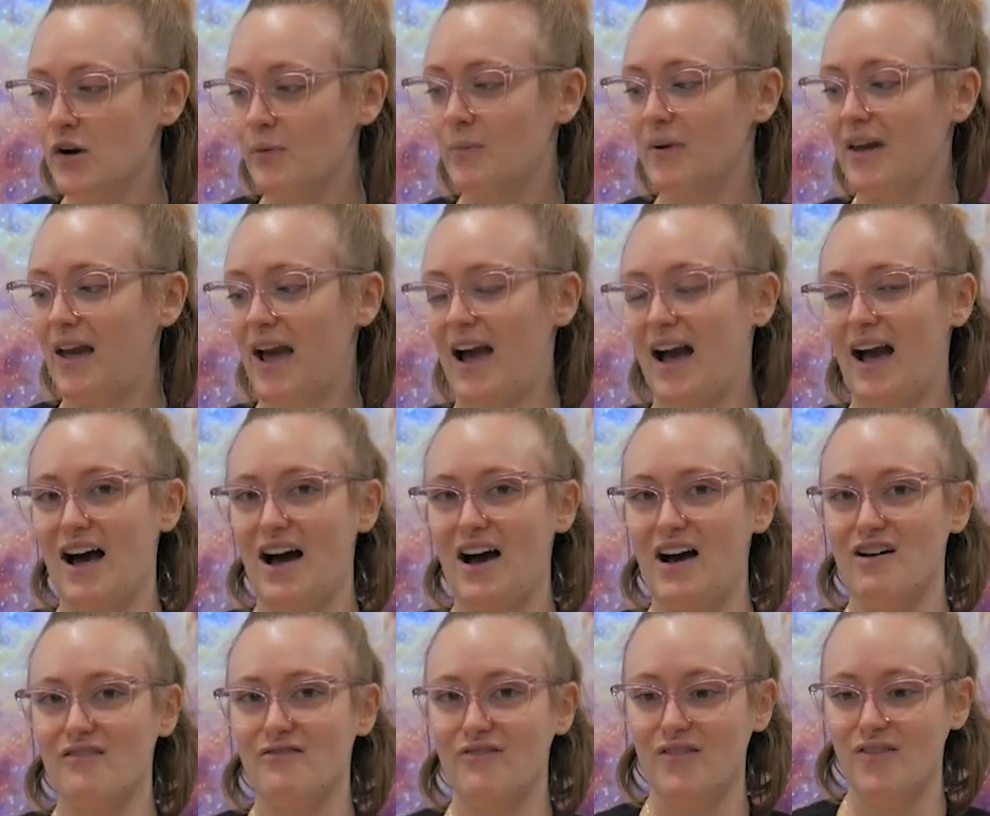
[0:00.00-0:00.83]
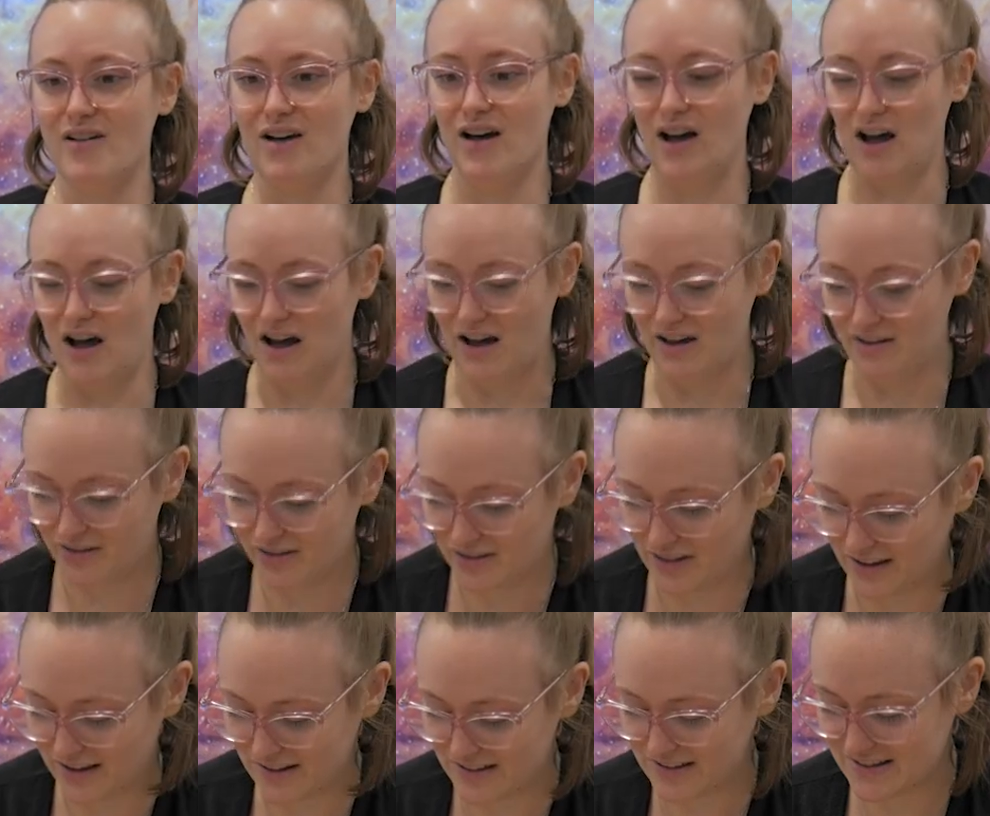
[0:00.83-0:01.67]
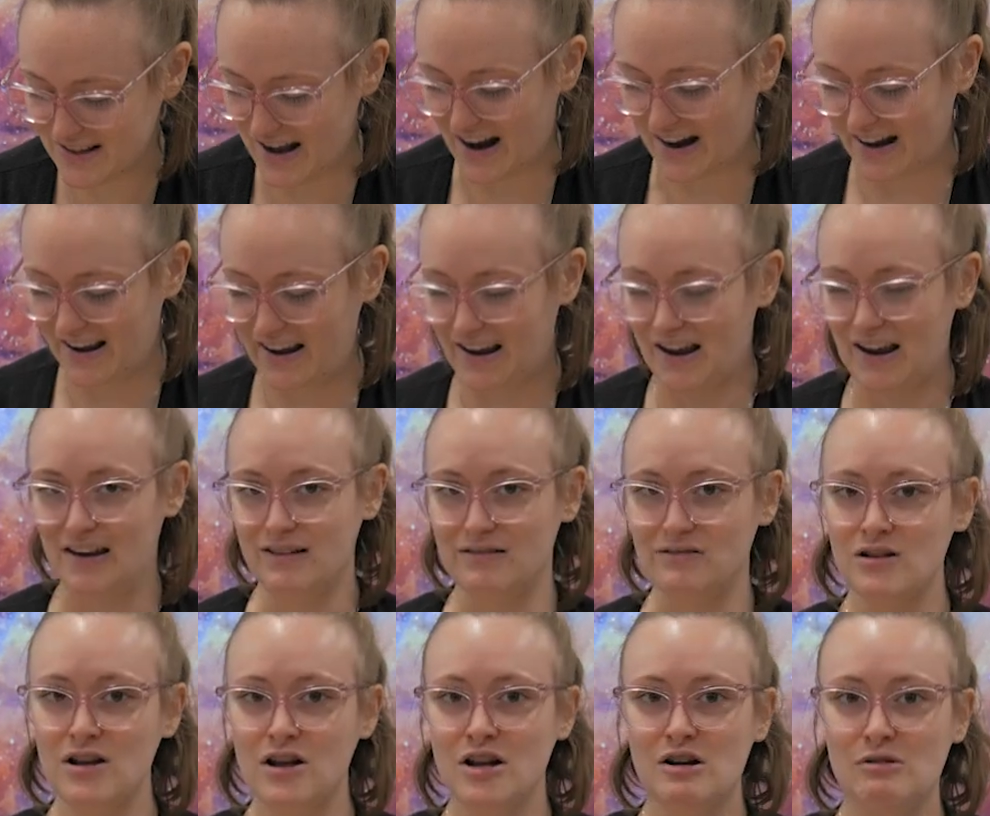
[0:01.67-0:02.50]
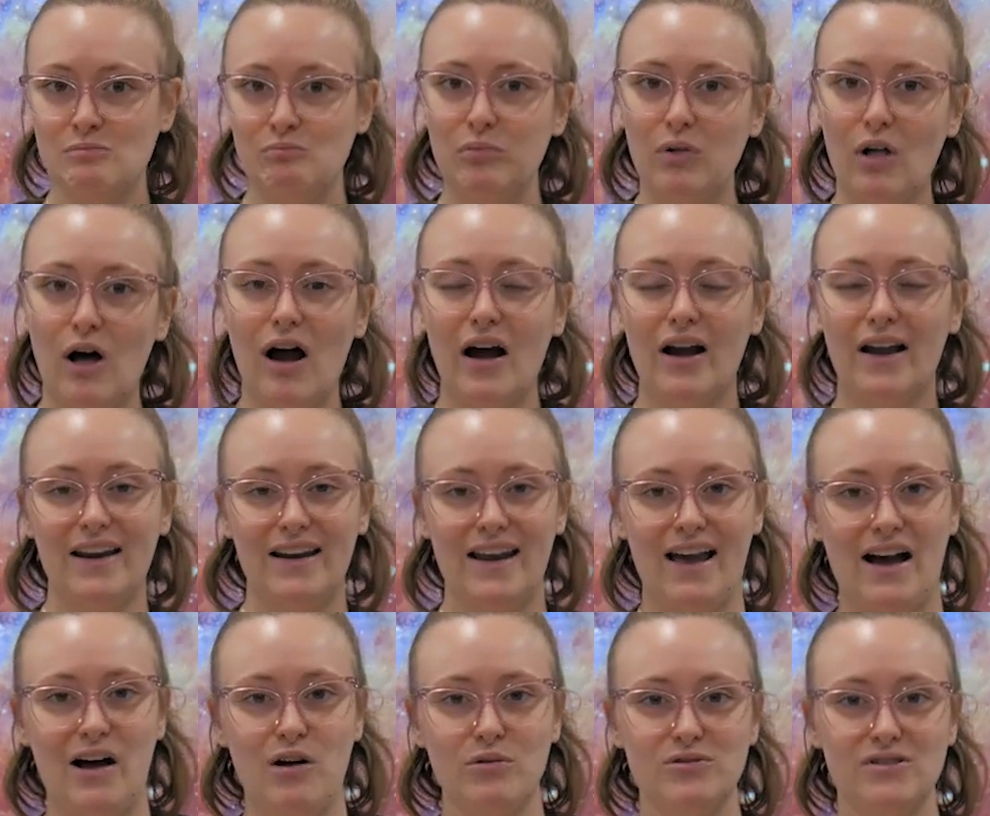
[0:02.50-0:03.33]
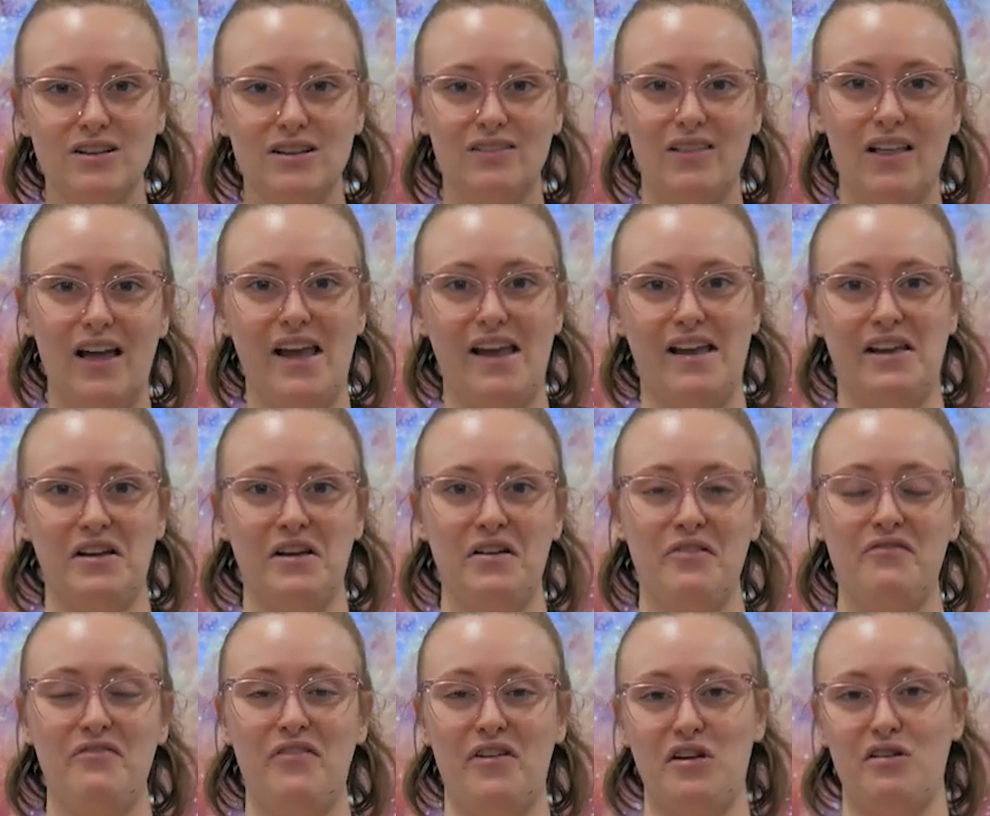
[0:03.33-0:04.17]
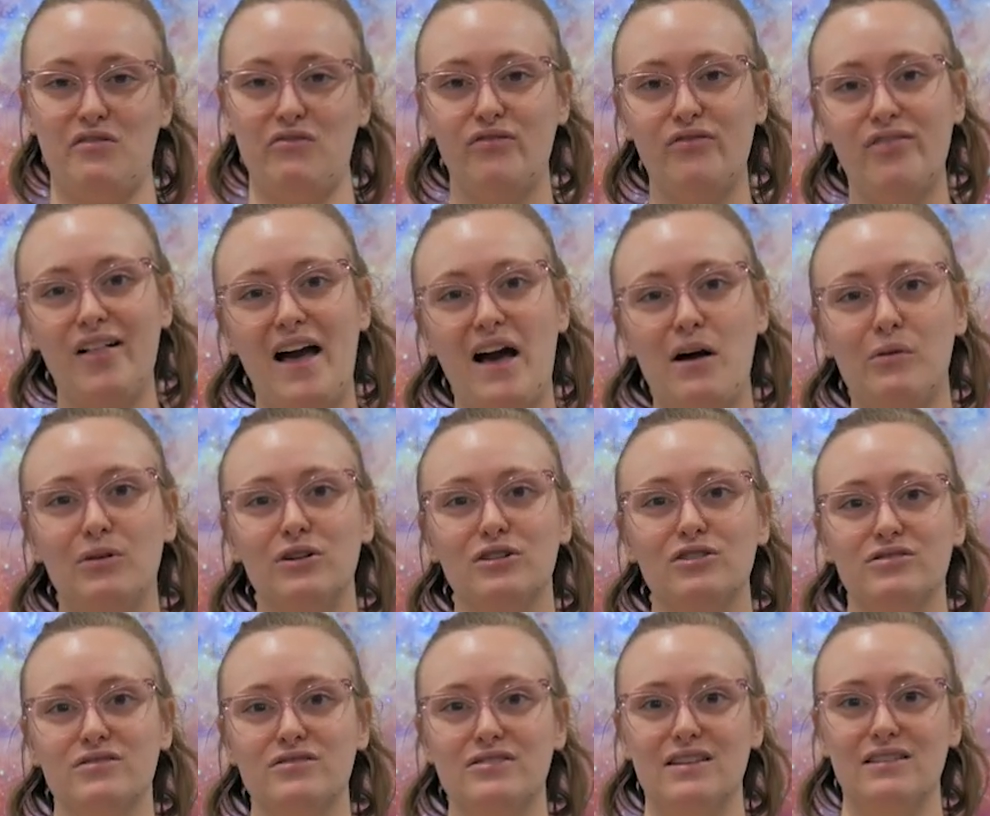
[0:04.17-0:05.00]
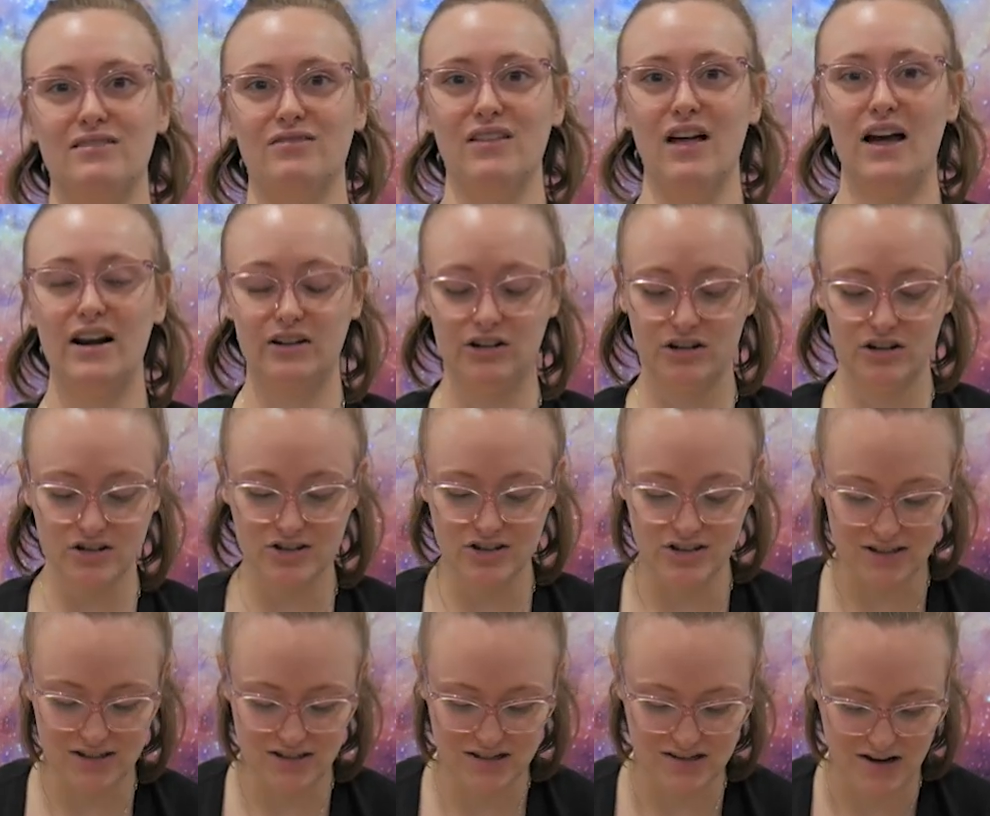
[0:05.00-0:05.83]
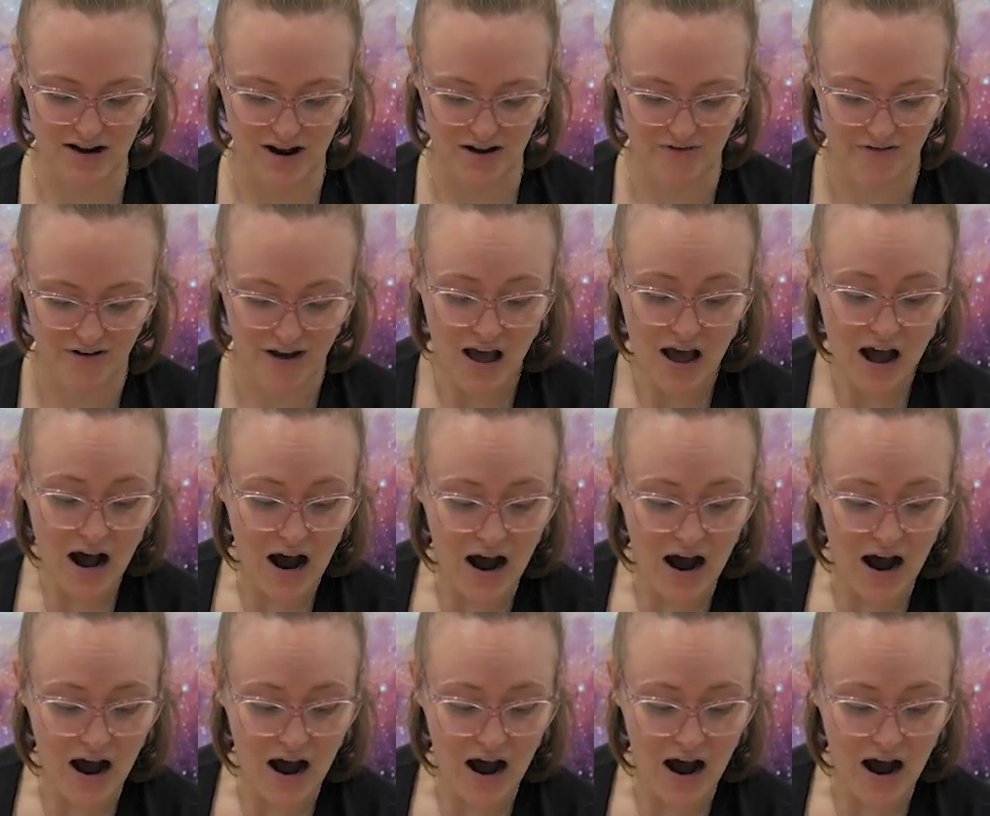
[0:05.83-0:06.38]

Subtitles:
We have things that can block it out, like fake flowers and letters and stuff.